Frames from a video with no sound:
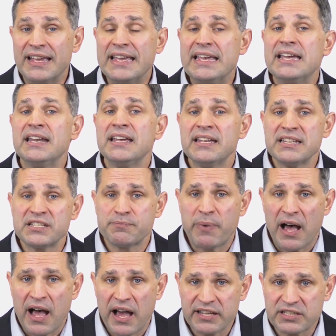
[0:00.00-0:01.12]
it is
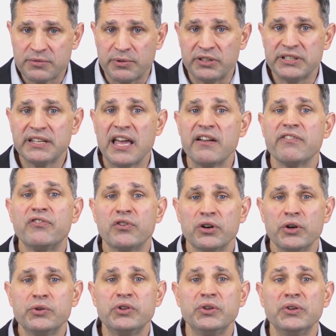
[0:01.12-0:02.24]
possible to get
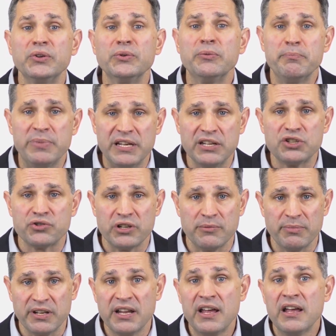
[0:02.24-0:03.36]
402B
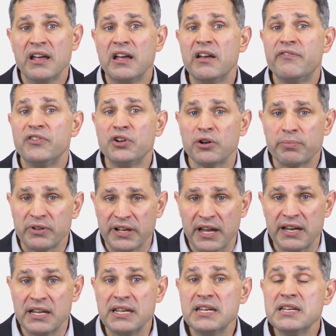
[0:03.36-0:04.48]
treatment if your plan
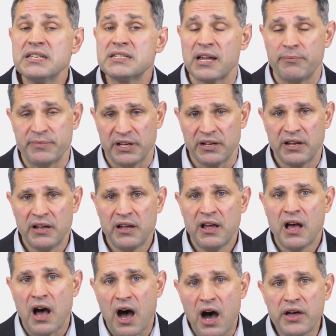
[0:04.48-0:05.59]
is something
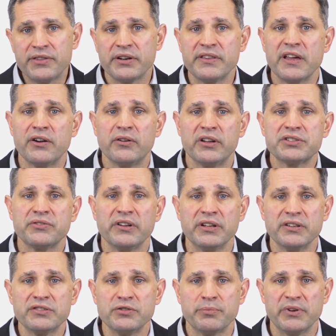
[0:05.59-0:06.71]
other than an Australian
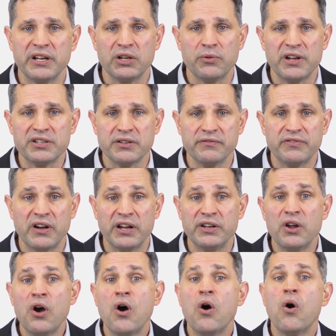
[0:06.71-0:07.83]
superannuation fund
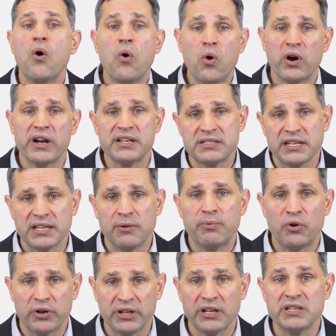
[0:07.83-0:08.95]
or a
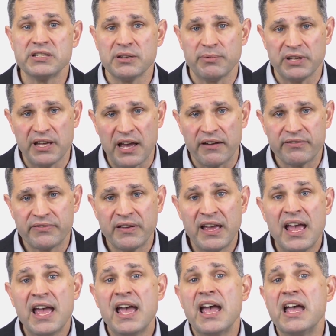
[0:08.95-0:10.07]
Singaporean CPF.
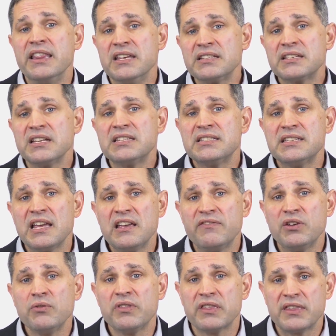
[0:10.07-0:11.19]
And this can save
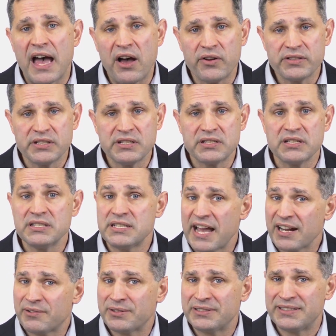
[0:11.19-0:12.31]
you thousands in
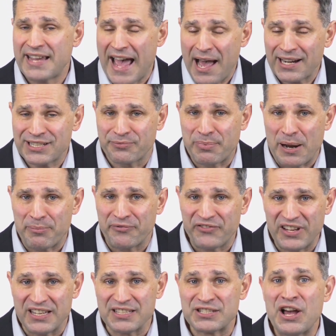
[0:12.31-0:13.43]
tax prep
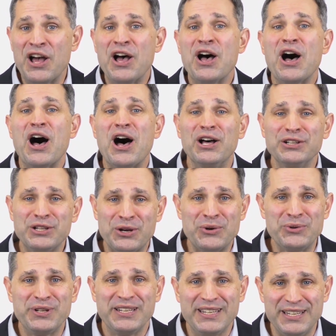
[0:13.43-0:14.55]
fees
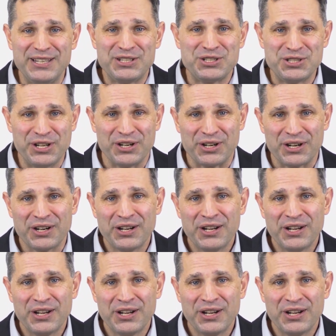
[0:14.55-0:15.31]
alone each year.